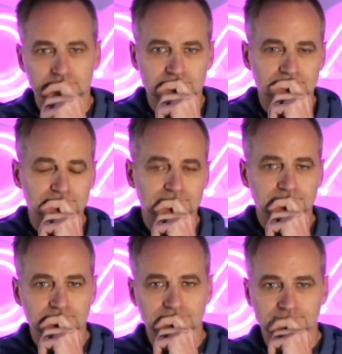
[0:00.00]
just dial,
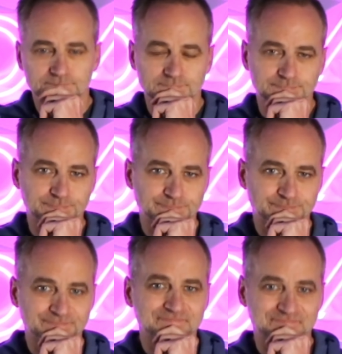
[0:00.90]
you buy and you
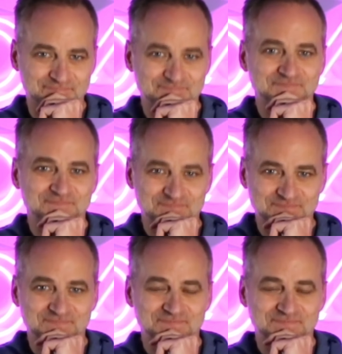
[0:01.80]
dial. And now there's this